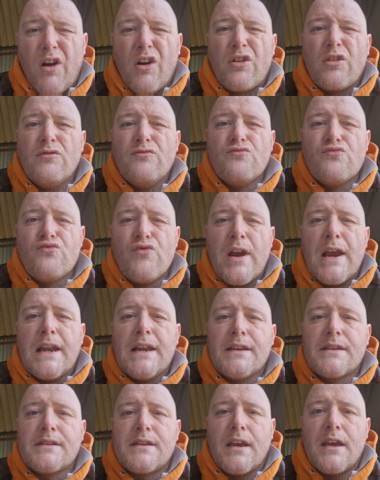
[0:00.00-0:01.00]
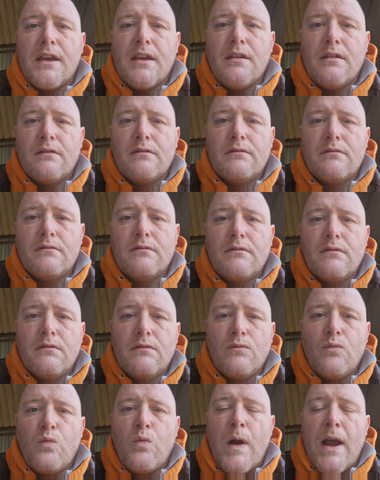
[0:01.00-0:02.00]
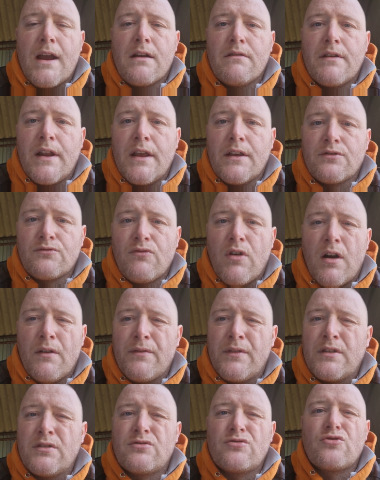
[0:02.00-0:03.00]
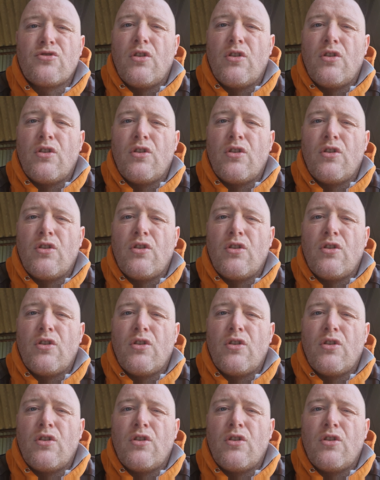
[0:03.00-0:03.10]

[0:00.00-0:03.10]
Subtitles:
I can really see where it is rather than